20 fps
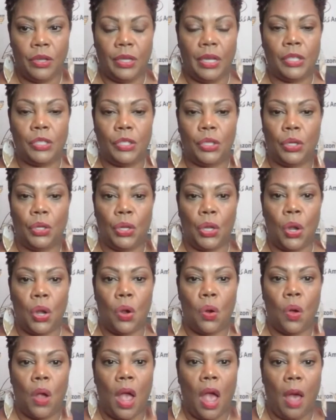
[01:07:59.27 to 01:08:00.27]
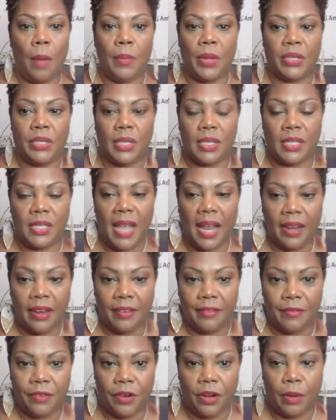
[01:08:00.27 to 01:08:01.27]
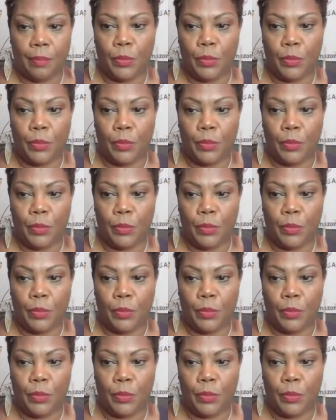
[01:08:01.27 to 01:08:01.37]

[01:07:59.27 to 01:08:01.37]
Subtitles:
you need to know how much it's selling for,